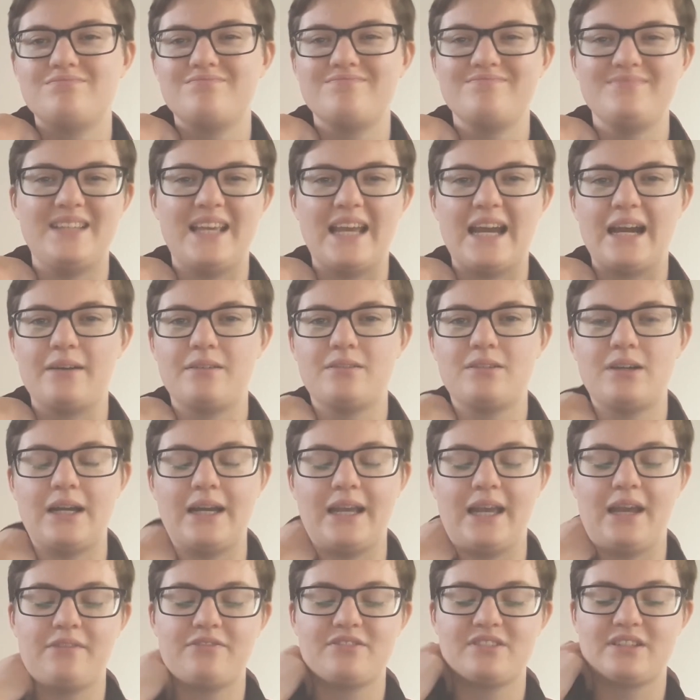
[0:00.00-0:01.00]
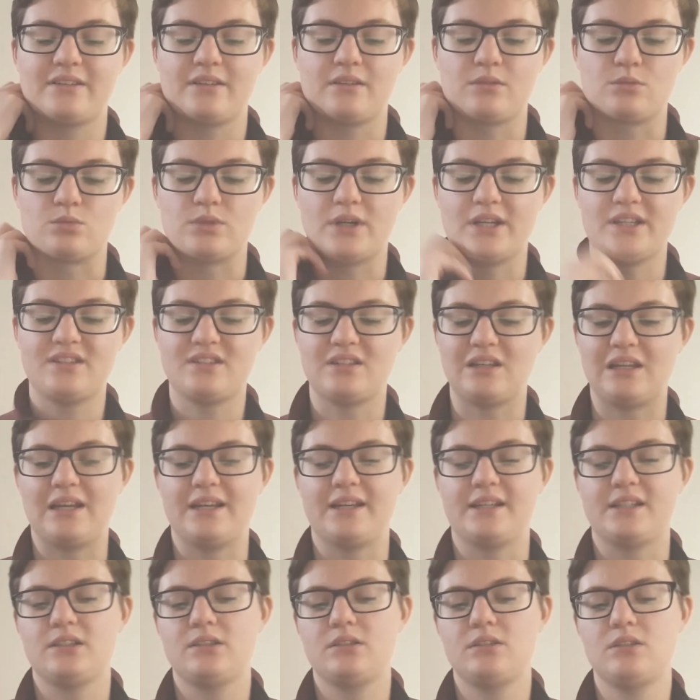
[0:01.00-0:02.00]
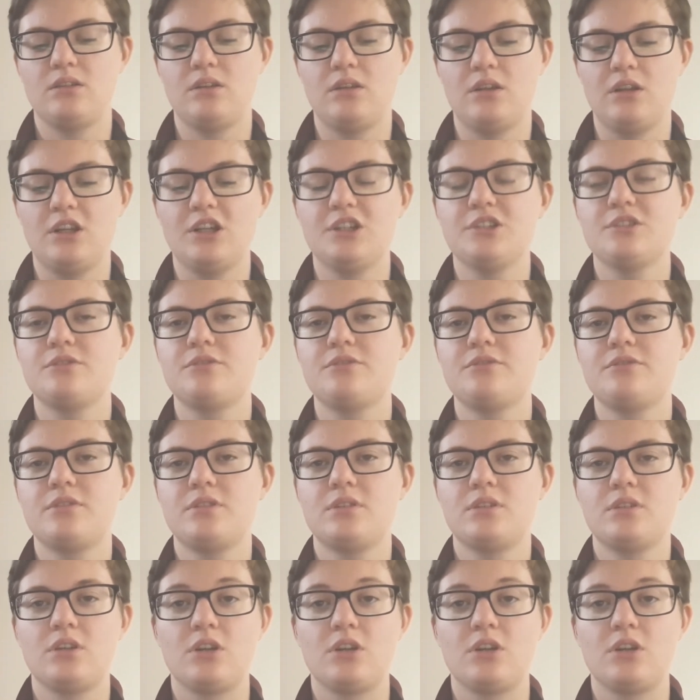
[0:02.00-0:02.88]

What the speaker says: Yeah, I haven't read, like, a lot of